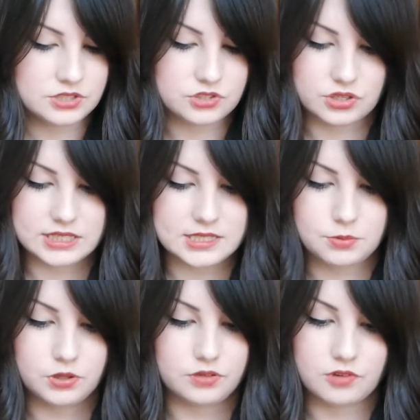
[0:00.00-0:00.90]
so you can see
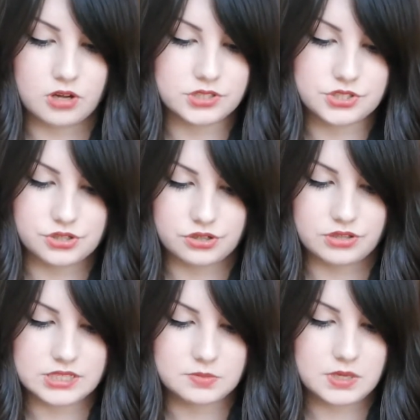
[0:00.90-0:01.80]
what you've got to do
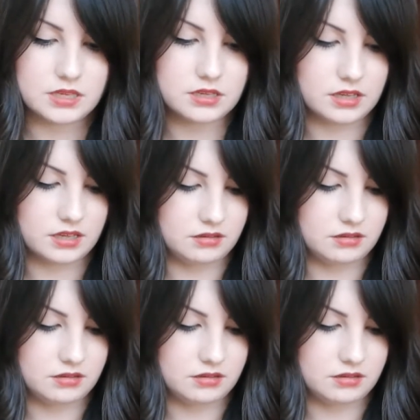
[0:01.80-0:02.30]
this week.